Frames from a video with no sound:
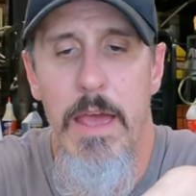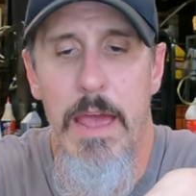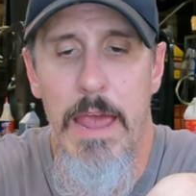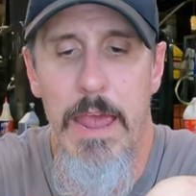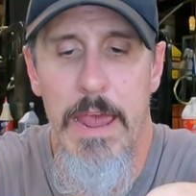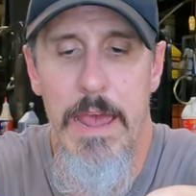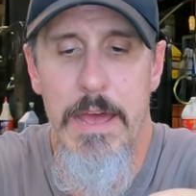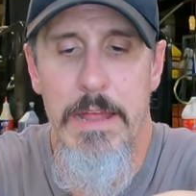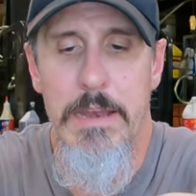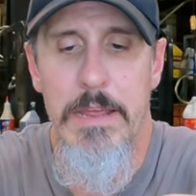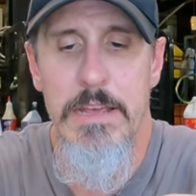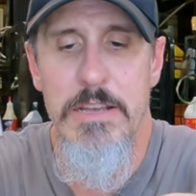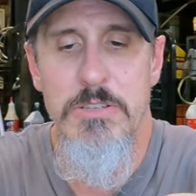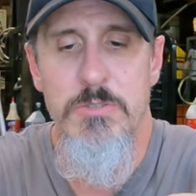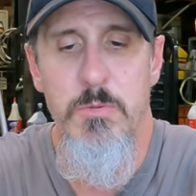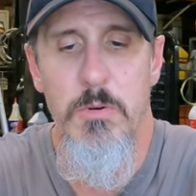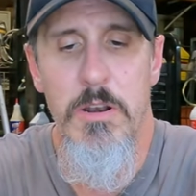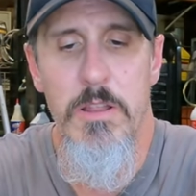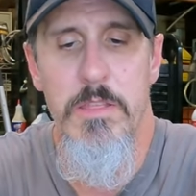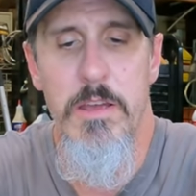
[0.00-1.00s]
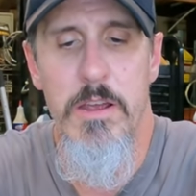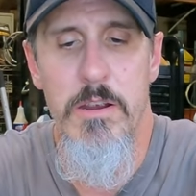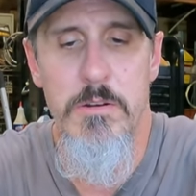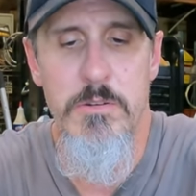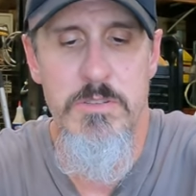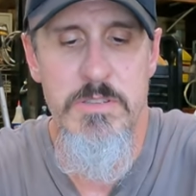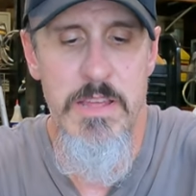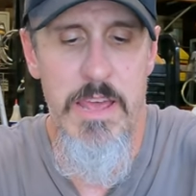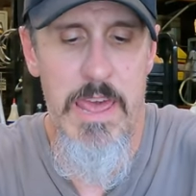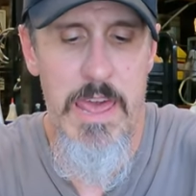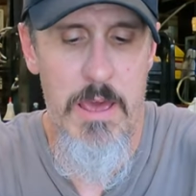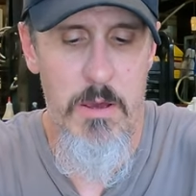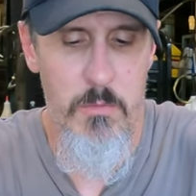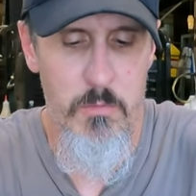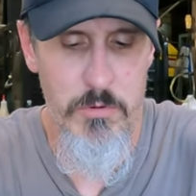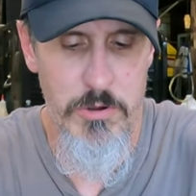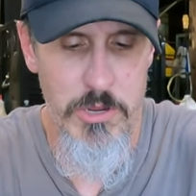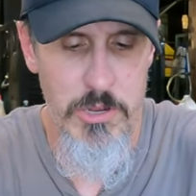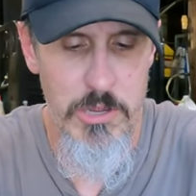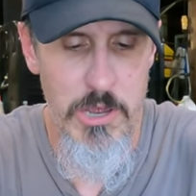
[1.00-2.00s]
And it's one of those that
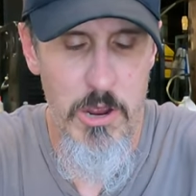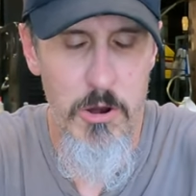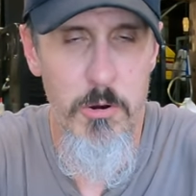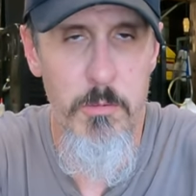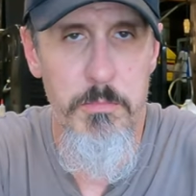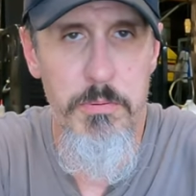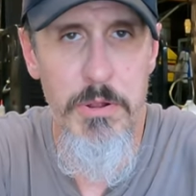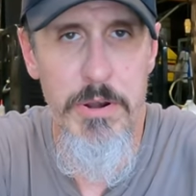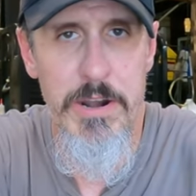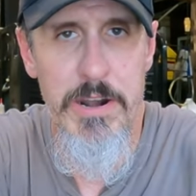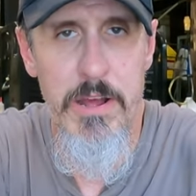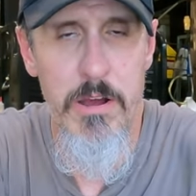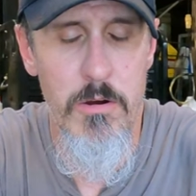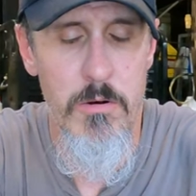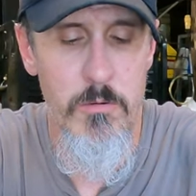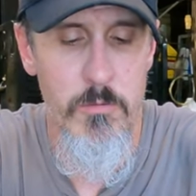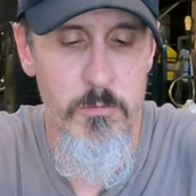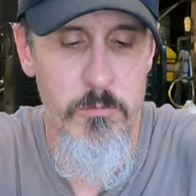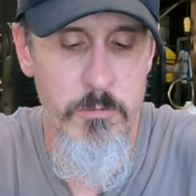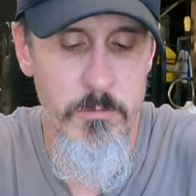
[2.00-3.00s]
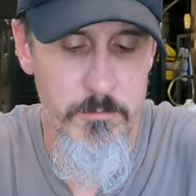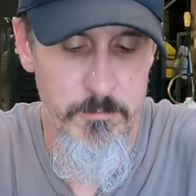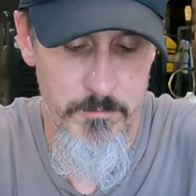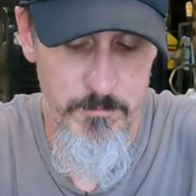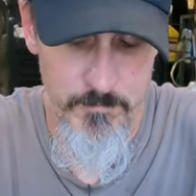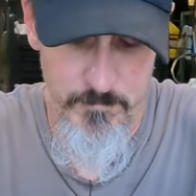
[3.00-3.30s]
when you go to put it on,